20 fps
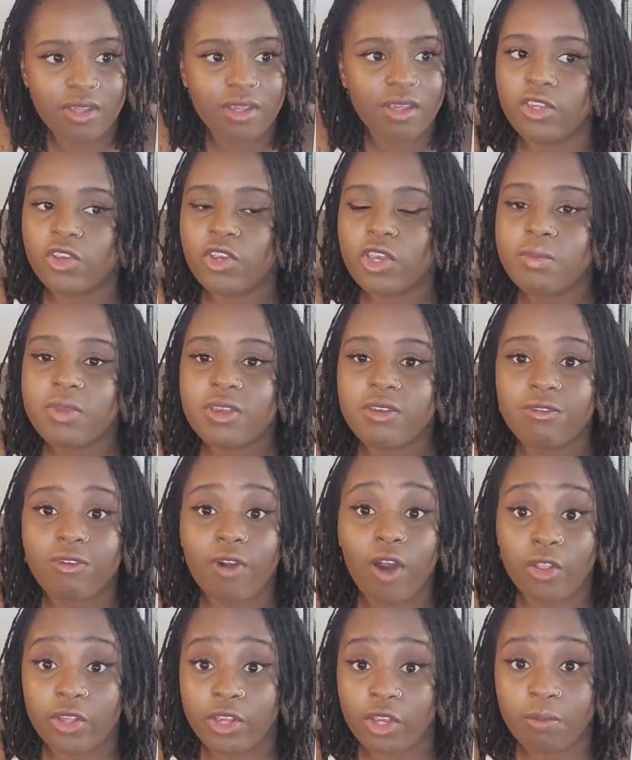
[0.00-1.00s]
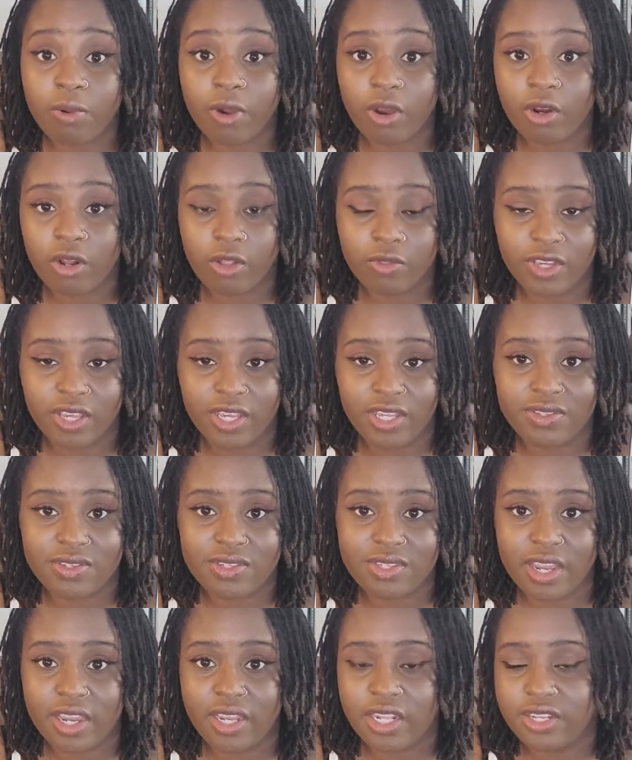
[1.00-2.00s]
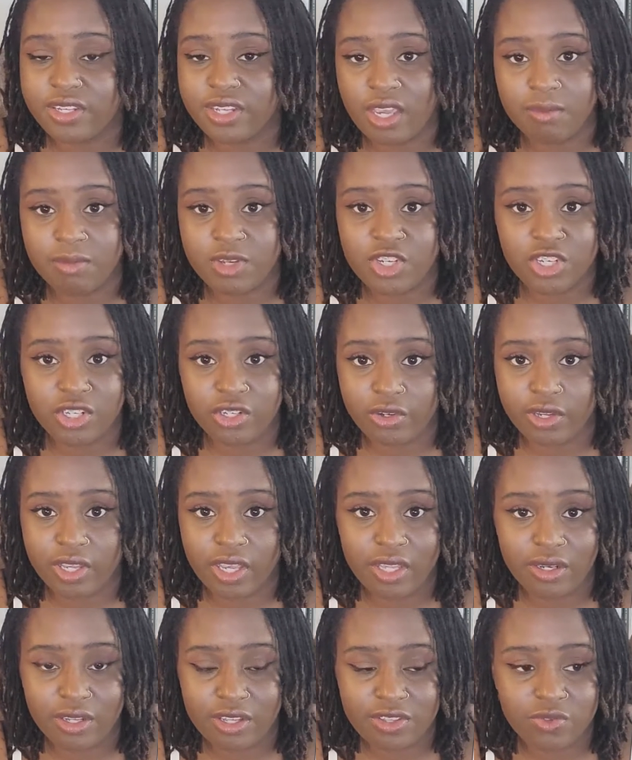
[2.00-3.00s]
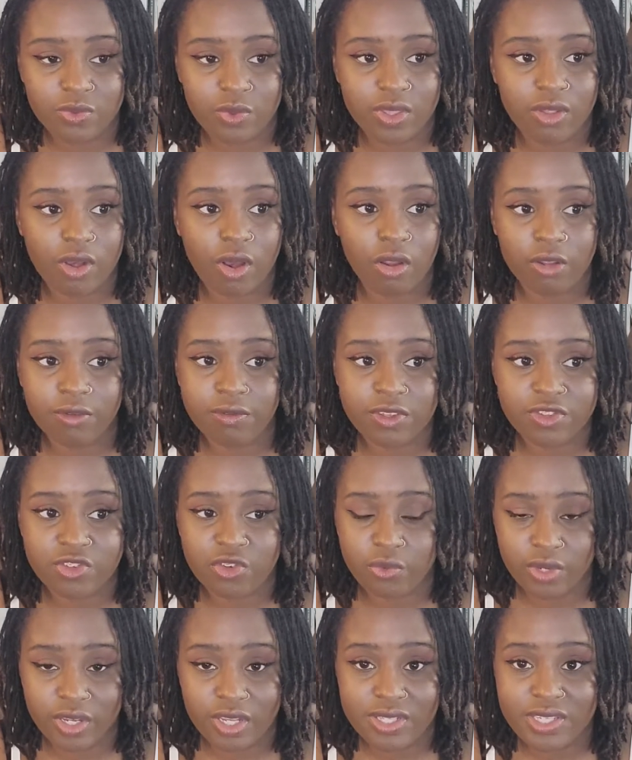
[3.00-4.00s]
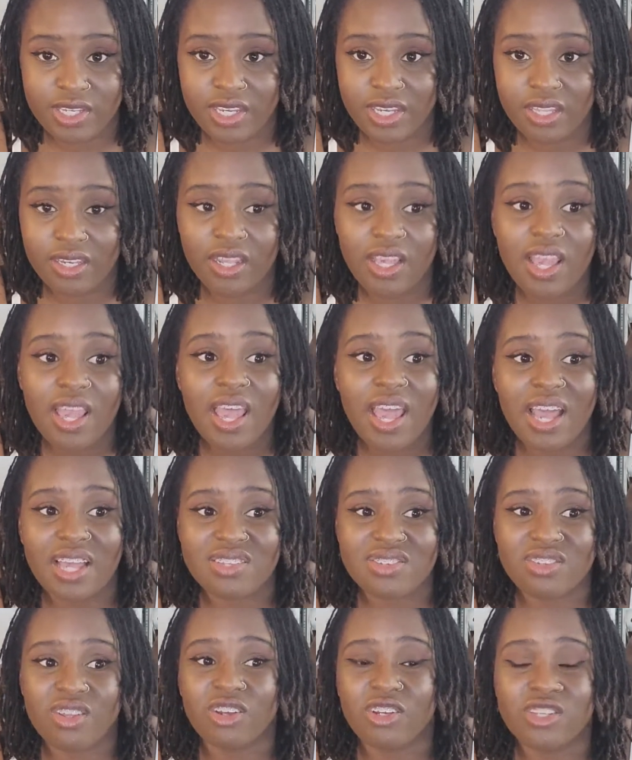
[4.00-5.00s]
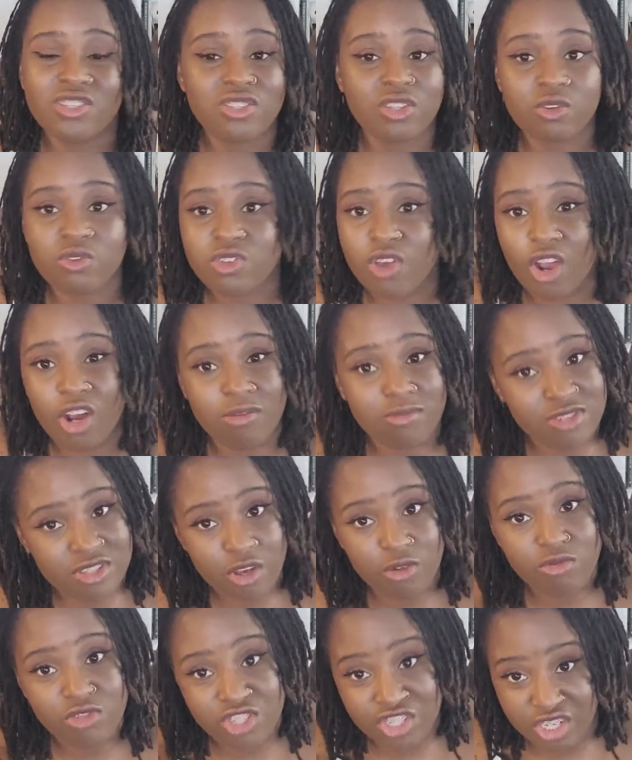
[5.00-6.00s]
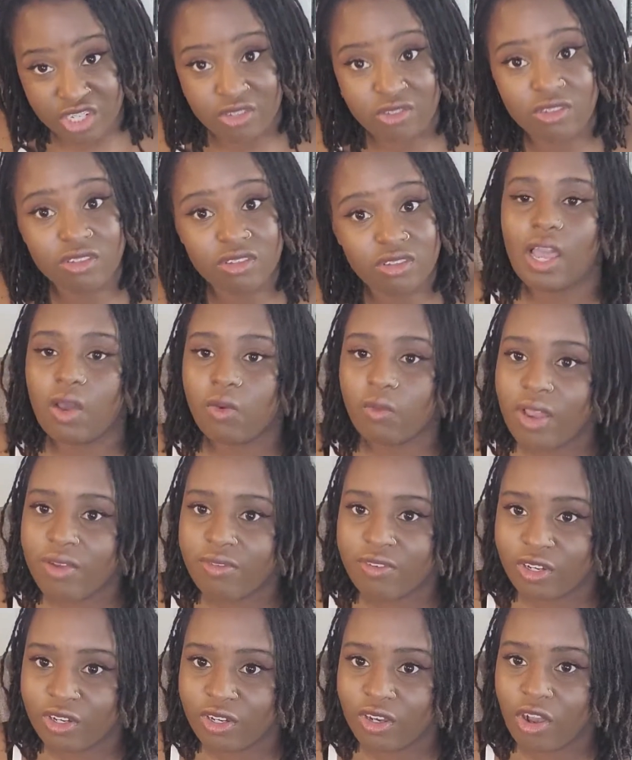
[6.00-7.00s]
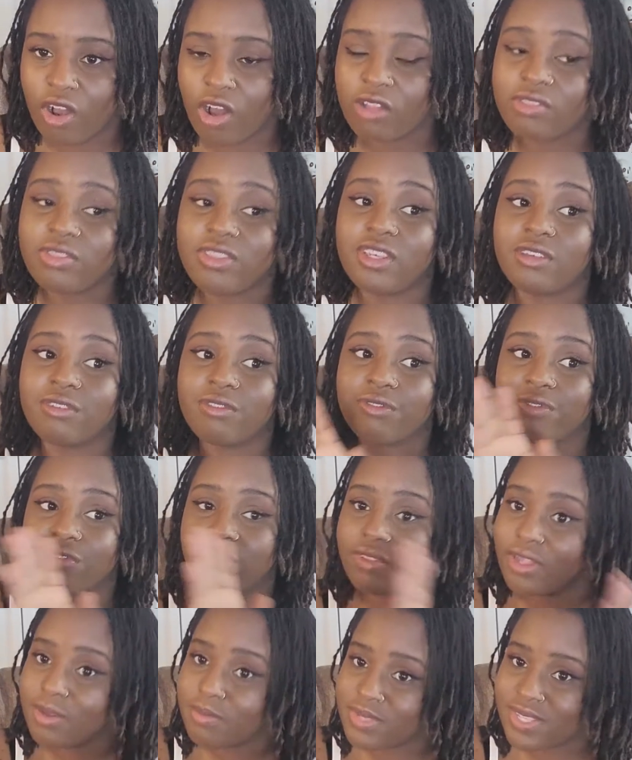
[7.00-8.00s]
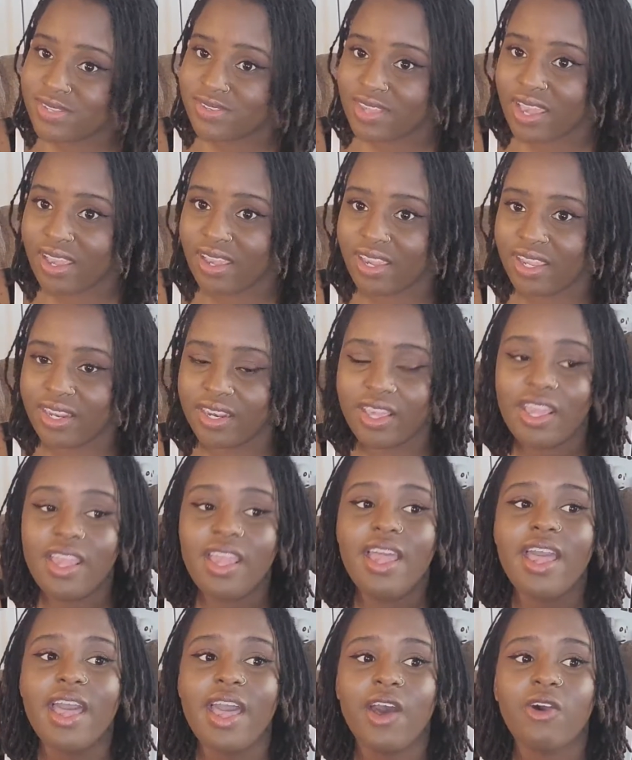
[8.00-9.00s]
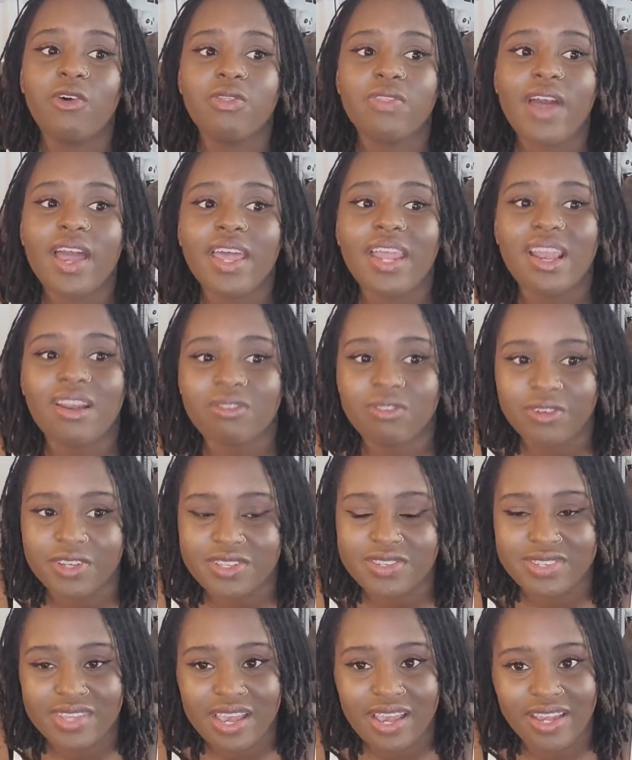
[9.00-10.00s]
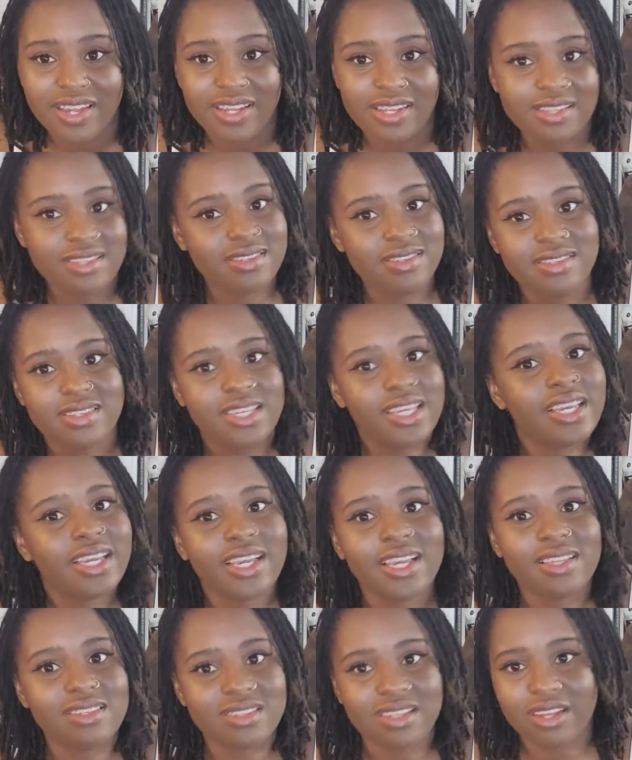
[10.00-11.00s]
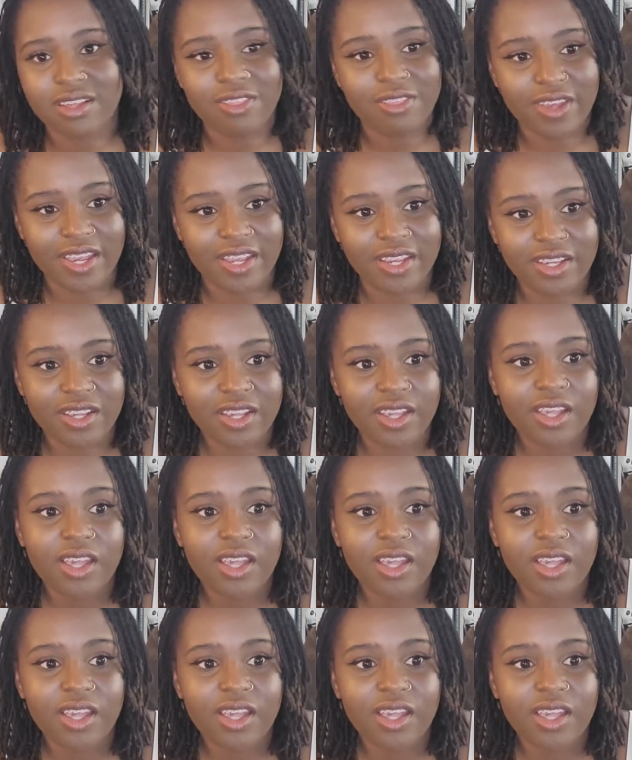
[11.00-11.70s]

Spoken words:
You can be falling apart on the inside and damaging your kidneys with all of this creatine as long as those arms don't jiggle. However, on the flip side, health at every size isn't a thing.